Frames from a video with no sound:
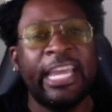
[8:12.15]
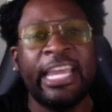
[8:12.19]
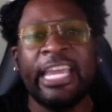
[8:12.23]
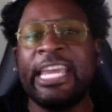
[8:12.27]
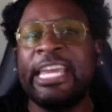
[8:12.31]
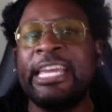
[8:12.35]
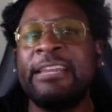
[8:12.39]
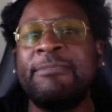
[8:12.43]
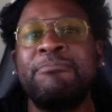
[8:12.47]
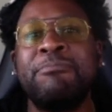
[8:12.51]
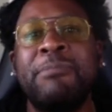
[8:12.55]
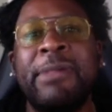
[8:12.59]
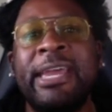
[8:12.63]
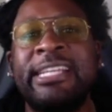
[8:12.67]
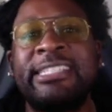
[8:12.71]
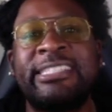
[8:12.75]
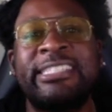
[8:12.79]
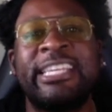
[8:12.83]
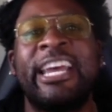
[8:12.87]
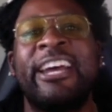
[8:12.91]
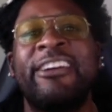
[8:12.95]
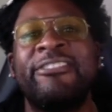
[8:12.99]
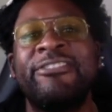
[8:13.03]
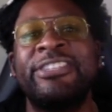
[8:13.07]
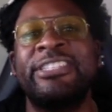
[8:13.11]
It
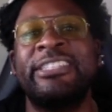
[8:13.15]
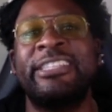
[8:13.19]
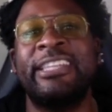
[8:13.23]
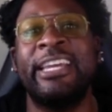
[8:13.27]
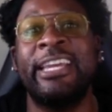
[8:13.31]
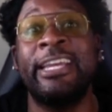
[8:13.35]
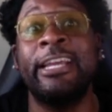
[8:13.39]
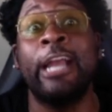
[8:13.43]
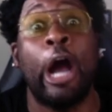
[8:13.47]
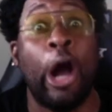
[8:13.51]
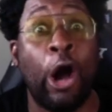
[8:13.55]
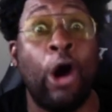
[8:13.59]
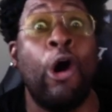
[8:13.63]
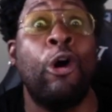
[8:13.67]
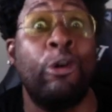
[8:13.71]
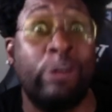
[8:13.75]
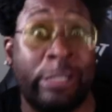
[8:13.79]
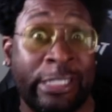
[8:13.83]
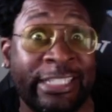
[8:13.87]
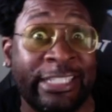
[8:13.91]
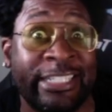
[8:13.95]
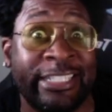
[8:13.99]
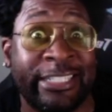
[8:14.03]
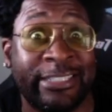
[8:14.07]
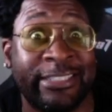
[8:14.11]
makes everything all
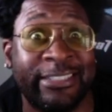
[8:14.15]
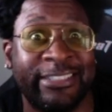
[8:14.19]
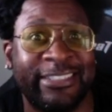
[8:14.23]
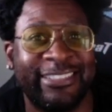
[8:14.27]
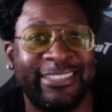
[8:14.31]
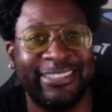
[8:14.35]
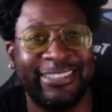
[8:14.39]
clear.